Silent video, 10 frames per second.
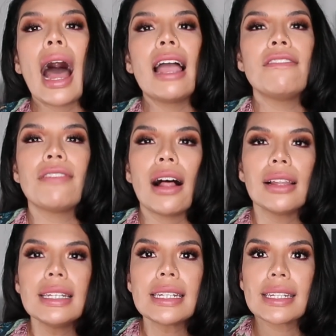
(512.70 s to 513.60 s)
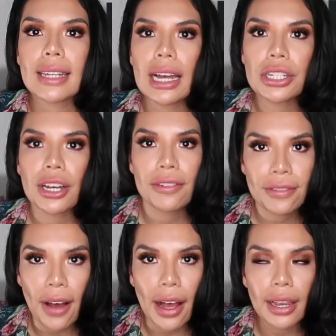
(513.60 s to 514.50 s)
I fell in such a
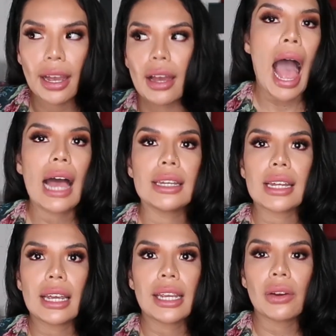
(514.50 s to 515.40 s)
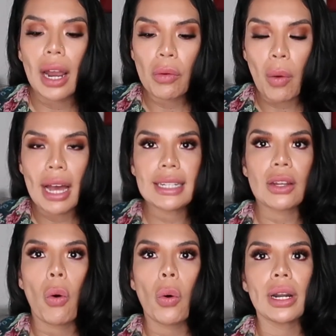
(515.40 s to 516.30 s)
funk, and here I was
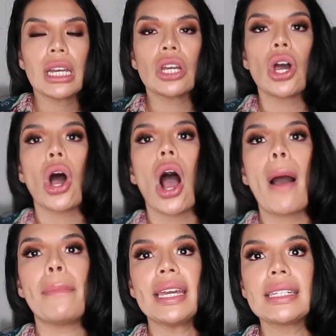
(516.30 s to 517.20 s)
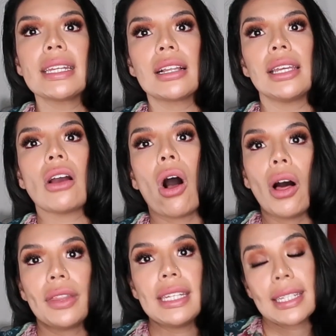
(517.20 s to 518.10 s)
hoarding basically
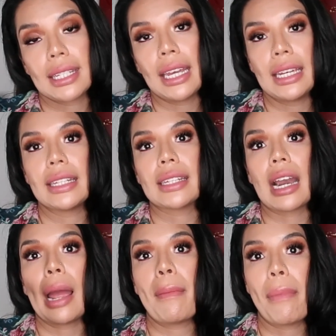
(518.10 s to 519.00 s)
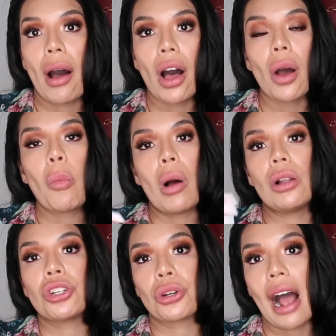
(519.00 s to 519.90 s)
all these things that I bought
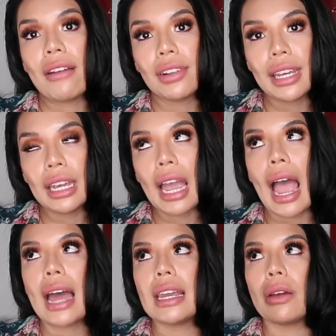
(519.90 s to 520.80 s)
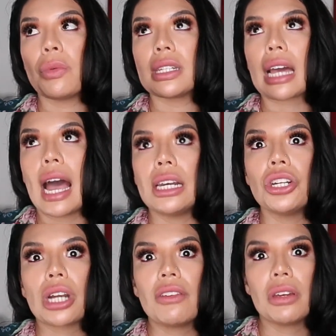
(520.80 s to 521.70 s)
while traveling, and it was kind
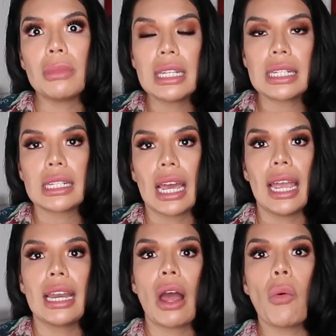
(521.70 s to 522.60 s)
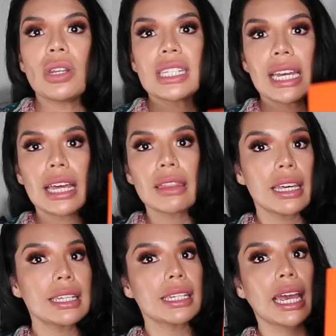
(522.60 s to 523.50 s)
of driving me insane. Seeing
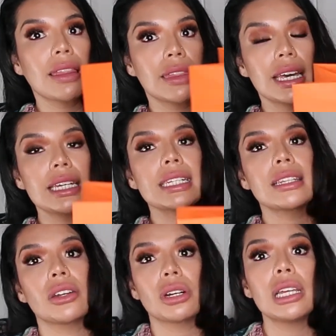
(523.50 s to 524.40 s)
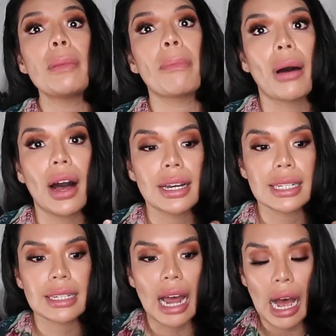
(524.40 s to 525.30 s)
things like this literally
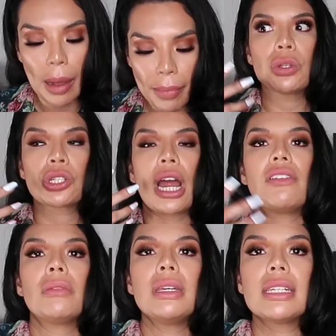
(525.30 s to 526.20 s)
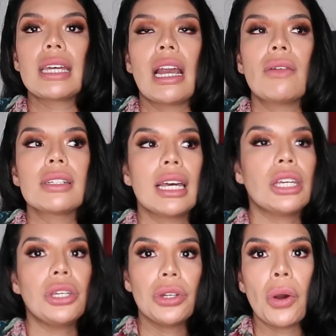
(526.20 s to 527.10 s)
boxed up was driving me insane. I was
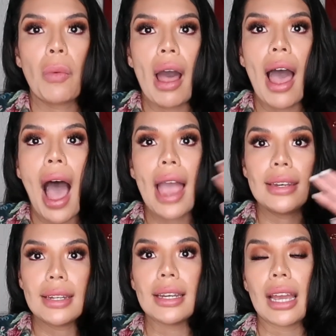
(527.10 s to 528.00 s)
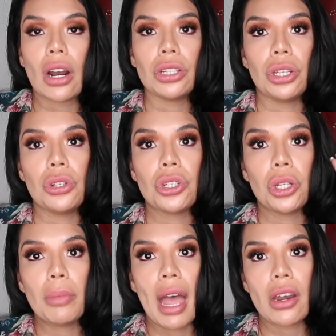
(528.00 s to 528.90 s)
like, you know what, I need to get on
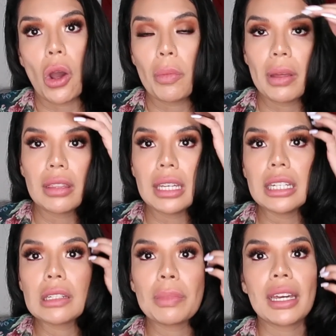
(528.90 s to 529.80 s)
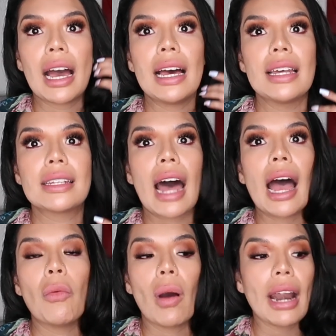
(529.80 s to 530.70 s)
YouTube and open these because
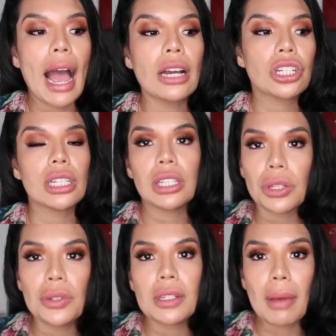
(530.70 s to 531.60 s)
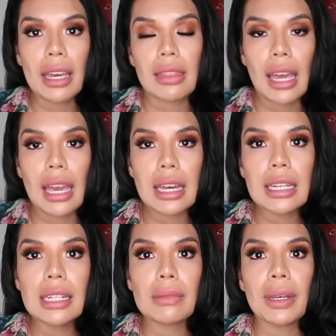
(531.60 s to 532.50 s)
I want to actually use my
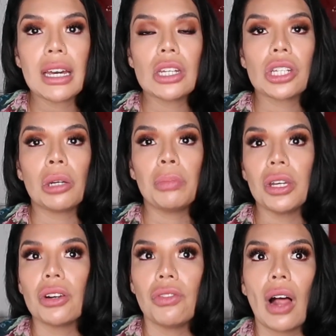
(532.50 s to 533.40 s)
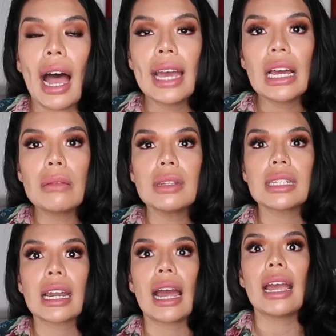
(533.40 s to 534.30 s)
things, because they're beautiful items
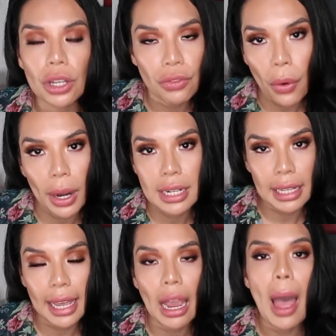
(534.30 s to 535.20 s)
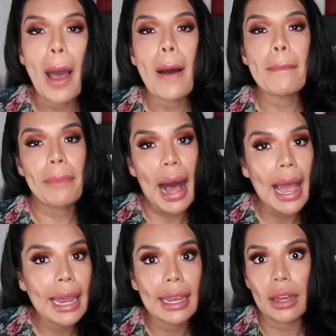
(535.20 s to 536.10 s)
that I looked forward to like
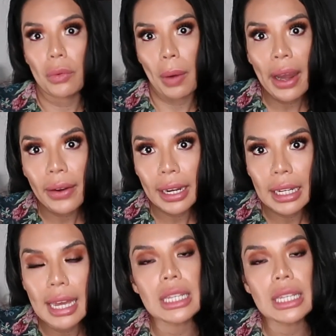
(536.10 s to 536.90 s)
buying and wearing.